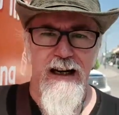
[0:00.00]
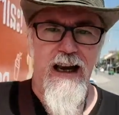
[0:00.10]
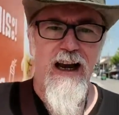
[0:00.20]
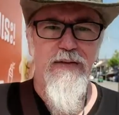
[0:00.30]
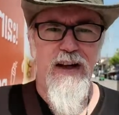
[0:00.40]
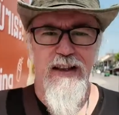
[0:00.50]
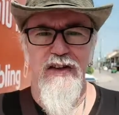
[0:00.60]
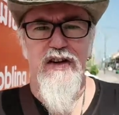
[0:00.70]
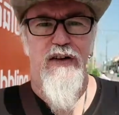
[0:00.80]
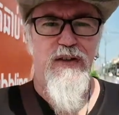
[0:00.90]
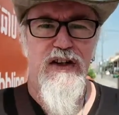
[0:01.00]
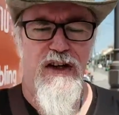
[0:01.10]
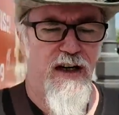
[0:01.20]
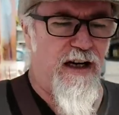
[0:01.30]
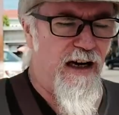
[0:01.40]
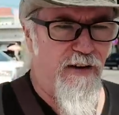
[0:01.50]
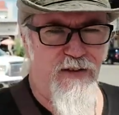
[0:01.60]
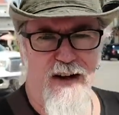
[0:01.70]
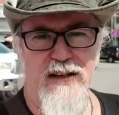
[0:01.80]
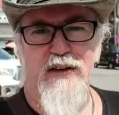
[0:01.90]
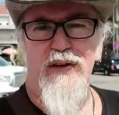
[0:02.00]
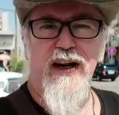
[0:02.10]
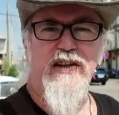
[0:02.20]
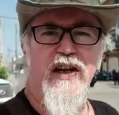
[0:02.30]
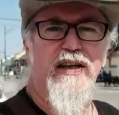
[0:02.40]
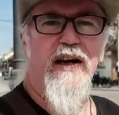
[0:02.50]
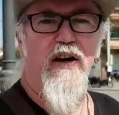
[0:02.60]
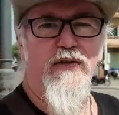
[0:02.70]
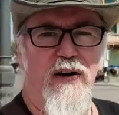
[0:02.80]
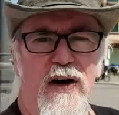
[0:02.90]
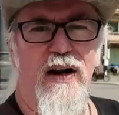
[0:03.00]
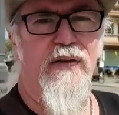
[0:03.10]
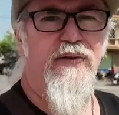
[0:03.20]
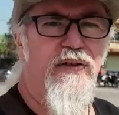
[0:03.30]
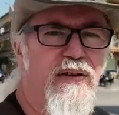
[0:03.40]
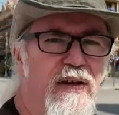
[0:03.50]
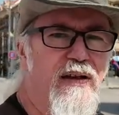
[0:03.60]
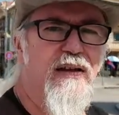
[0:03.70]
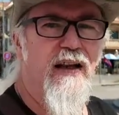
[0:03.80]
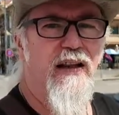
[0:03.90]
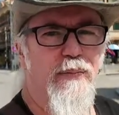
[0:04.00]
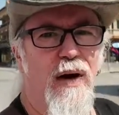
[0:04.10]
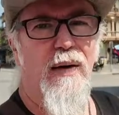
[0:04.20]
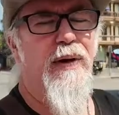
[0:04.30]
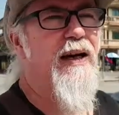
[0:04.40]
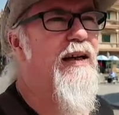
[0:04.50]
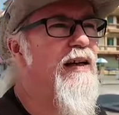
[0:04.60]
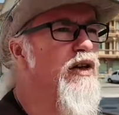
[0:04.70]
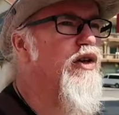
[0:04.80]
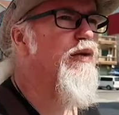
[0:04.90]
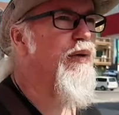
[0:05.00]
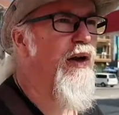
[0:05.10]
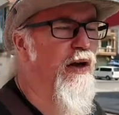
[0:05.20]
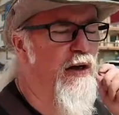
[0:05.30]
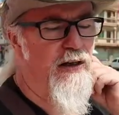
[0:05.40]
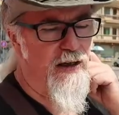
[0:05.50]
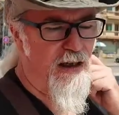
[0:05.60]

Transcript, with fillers: Yeah, I've got the selfie stick and I find that if I extend it out far enough that the bobbing is usually pretty good.